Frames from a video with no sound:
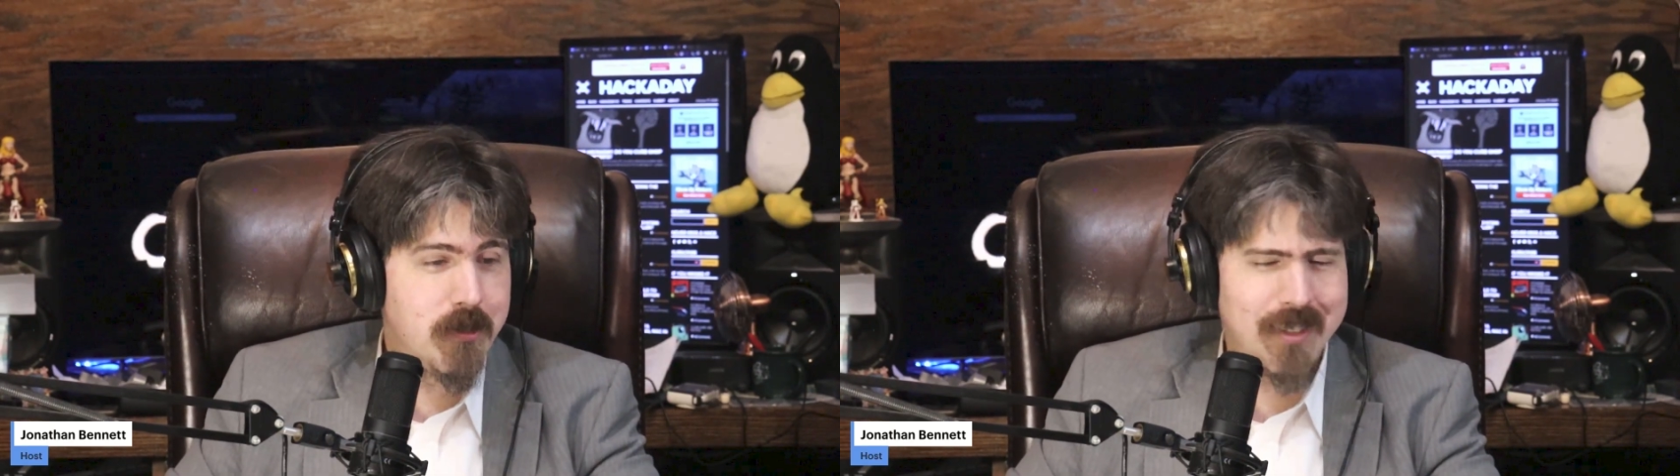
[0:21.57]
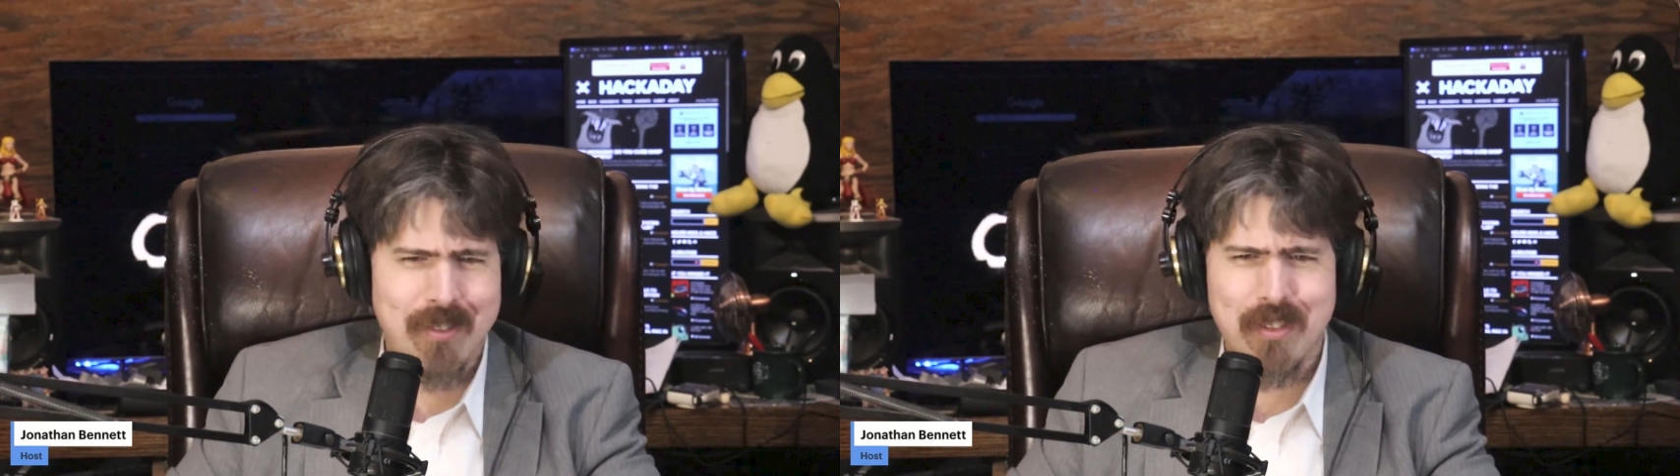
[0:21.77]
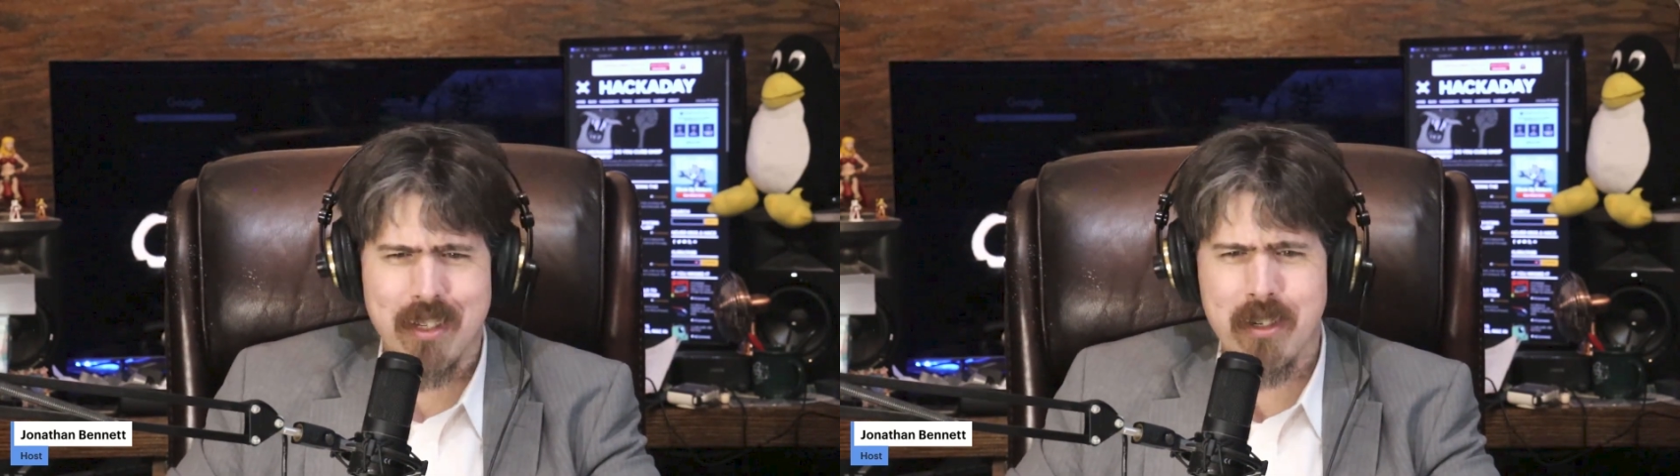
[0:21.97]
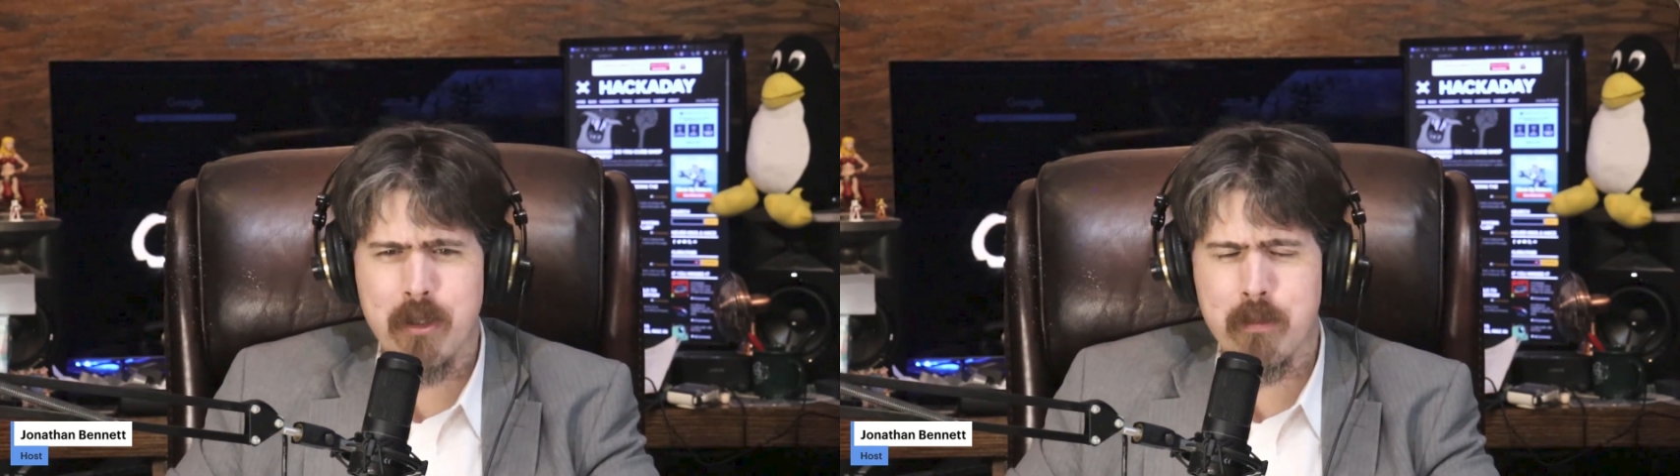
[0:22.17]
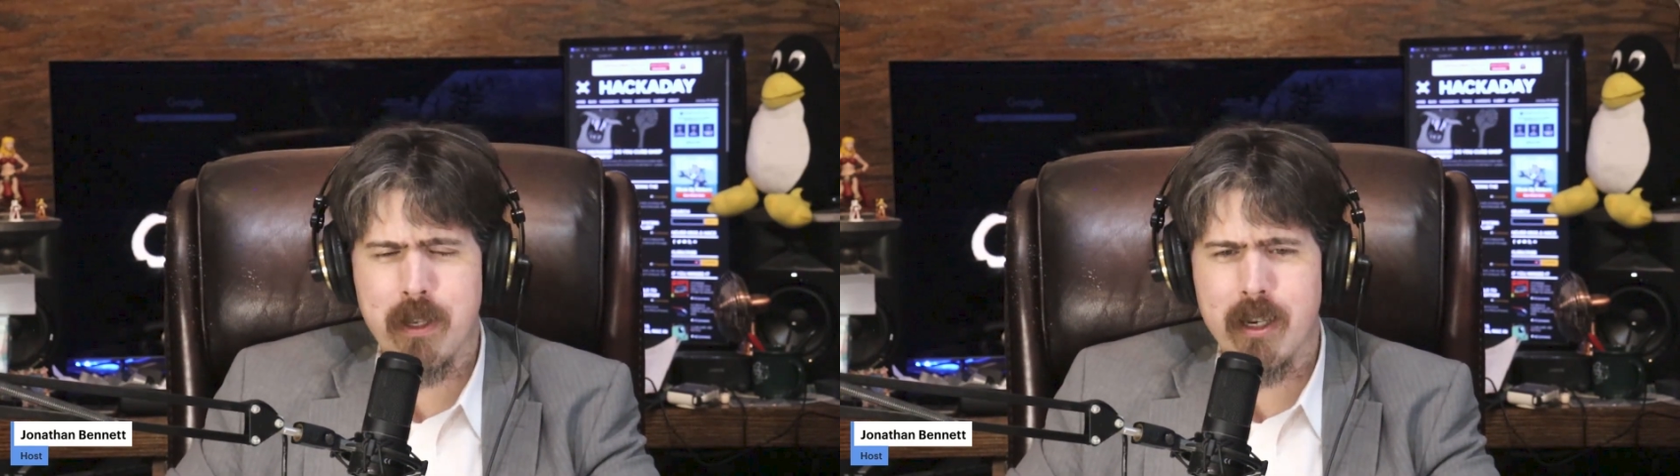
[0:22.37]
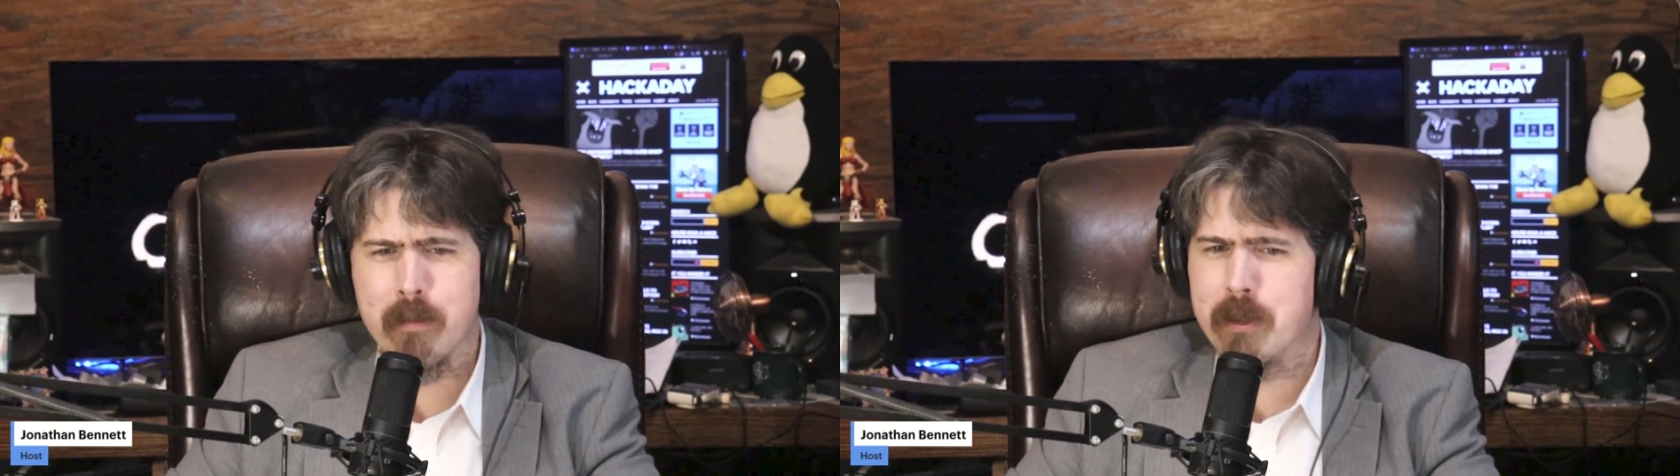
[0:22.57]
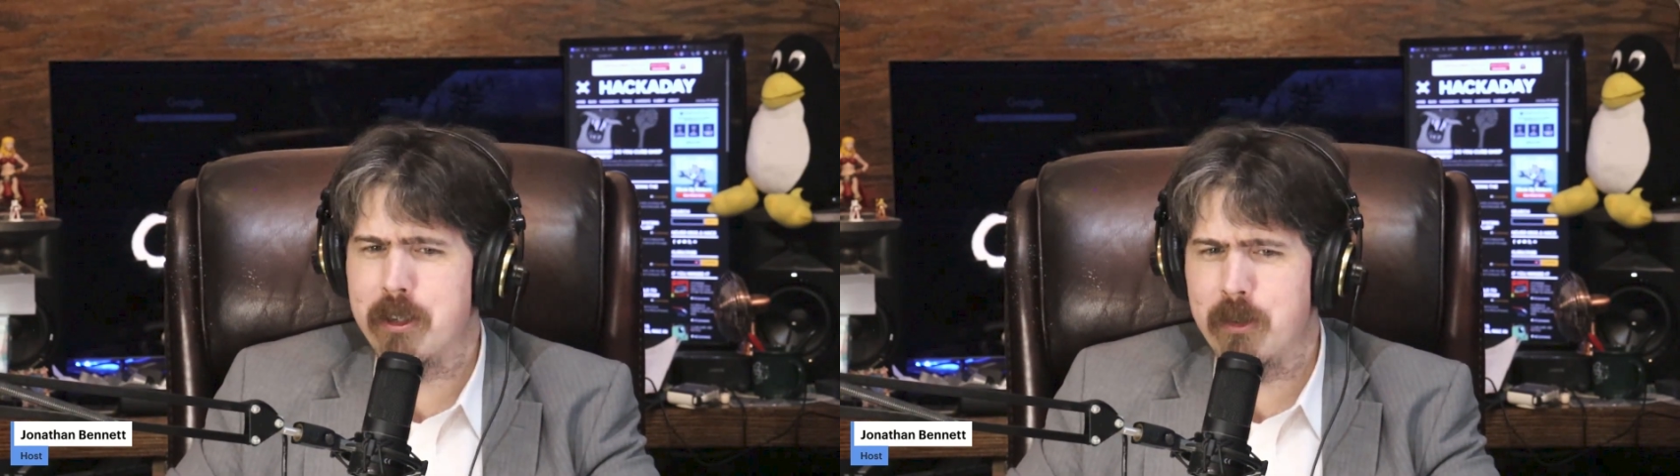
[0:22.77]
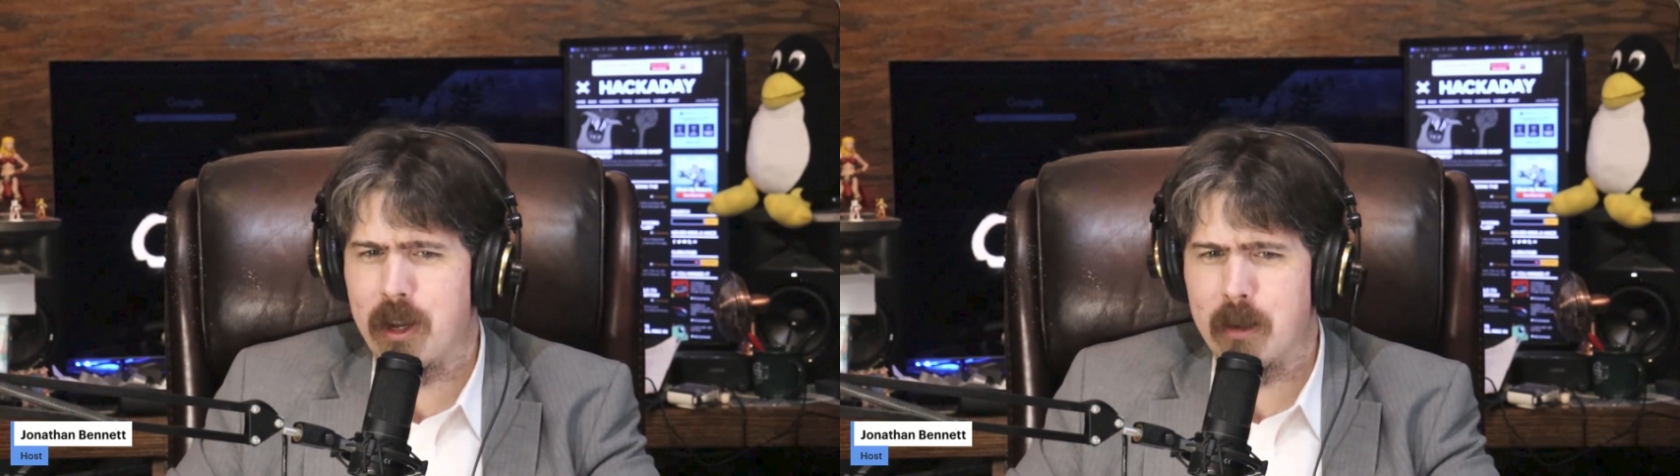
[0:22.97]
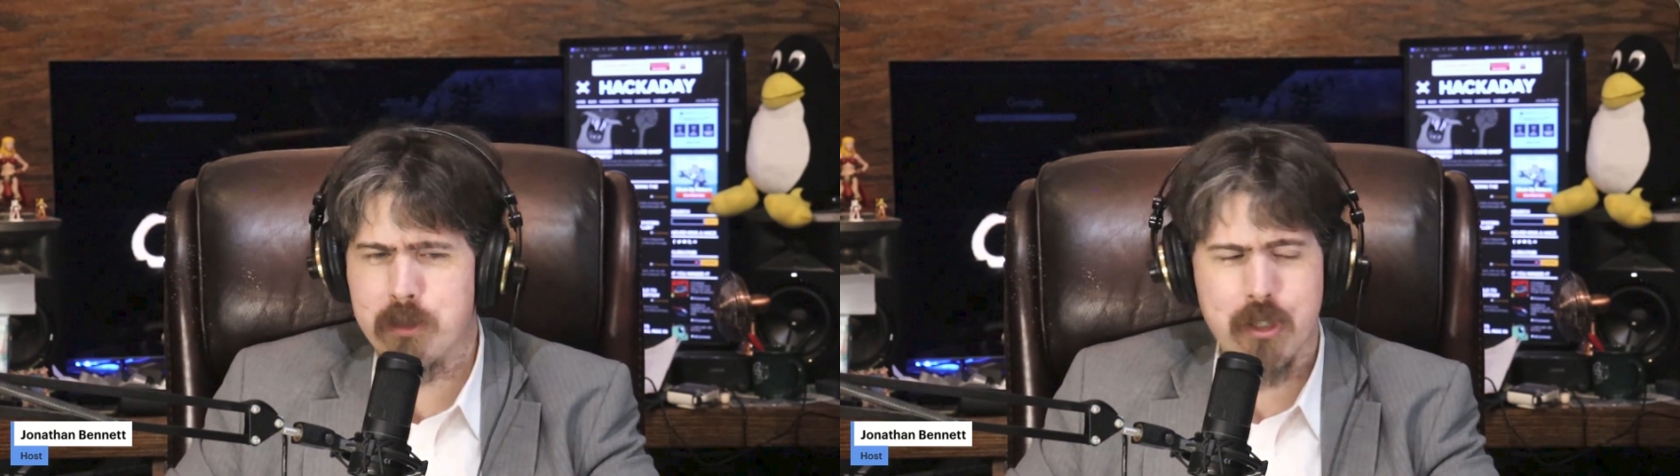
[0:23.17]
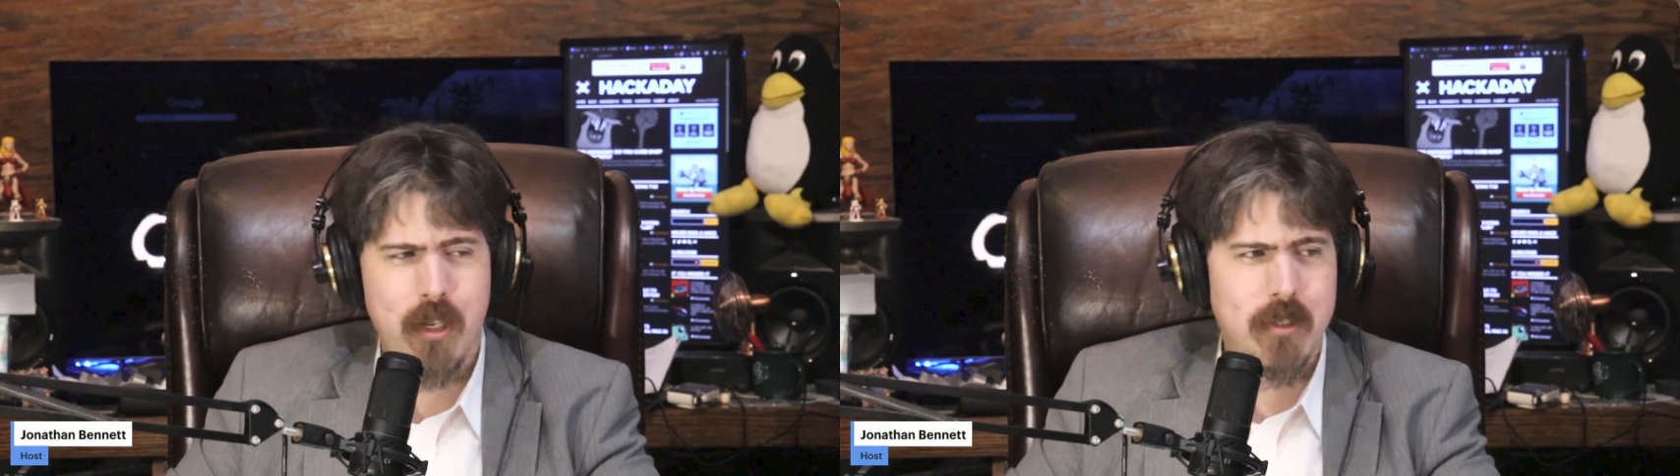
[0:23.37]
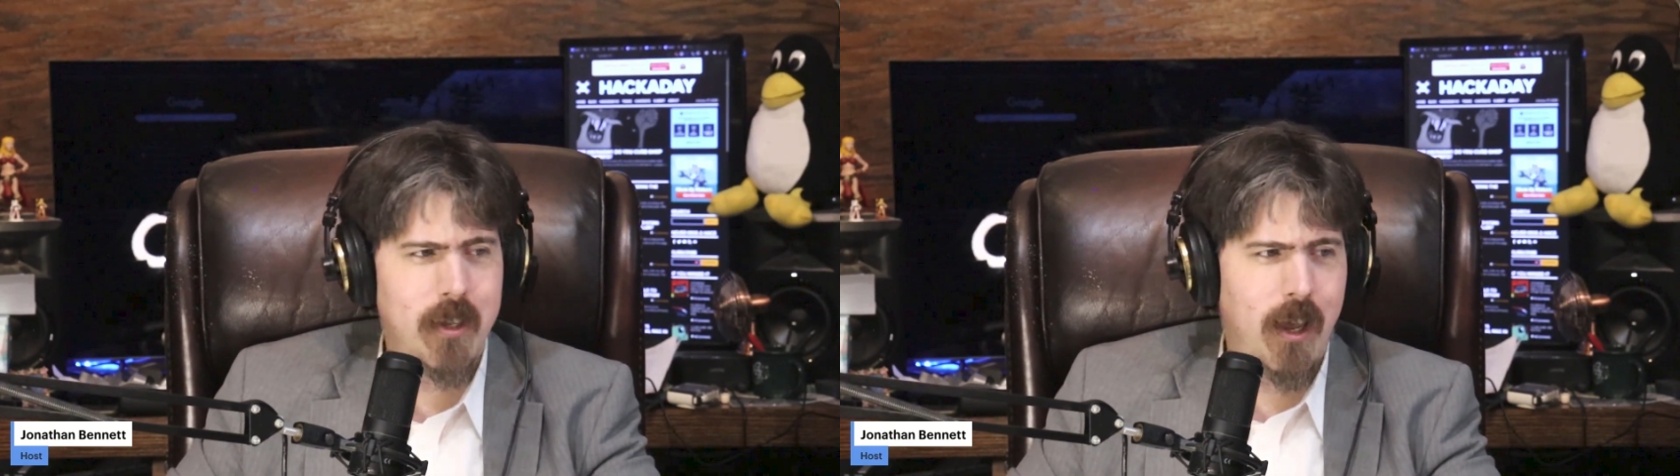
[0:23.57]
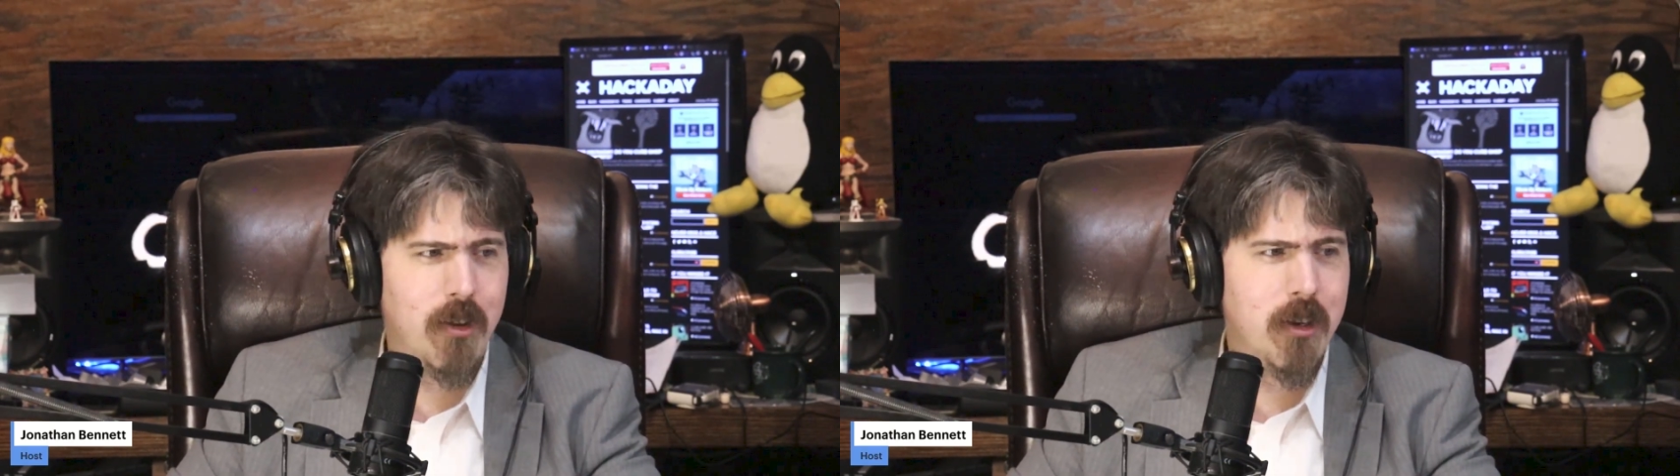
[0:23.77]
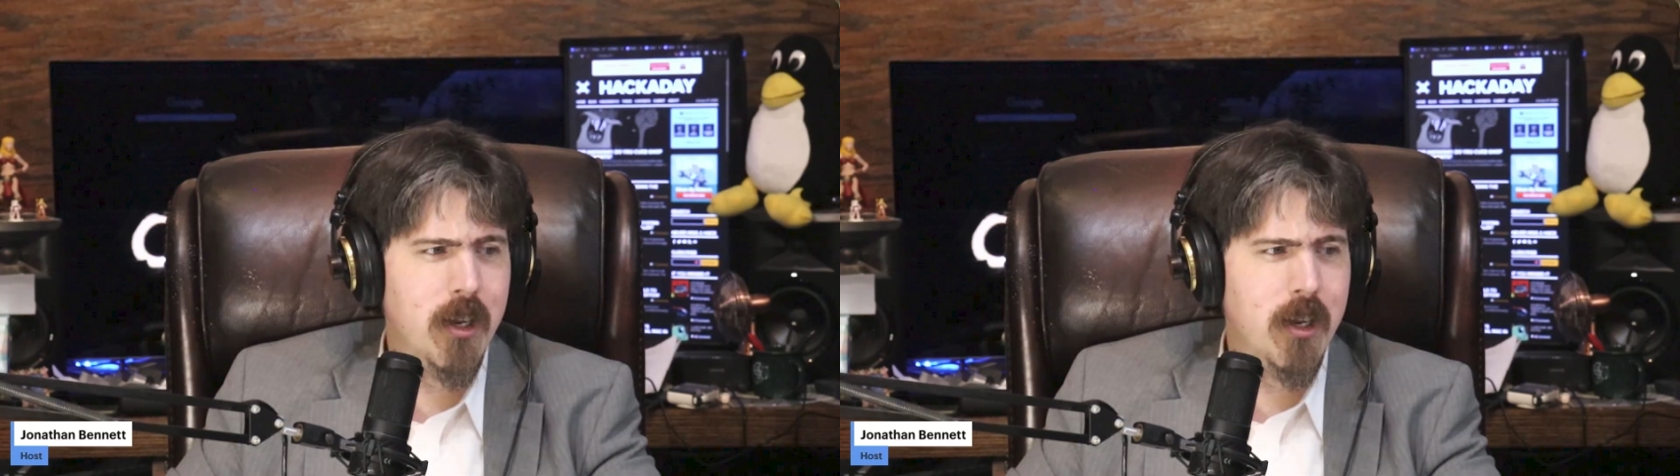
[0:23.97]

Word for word: well, not really a new player, but a new option in town.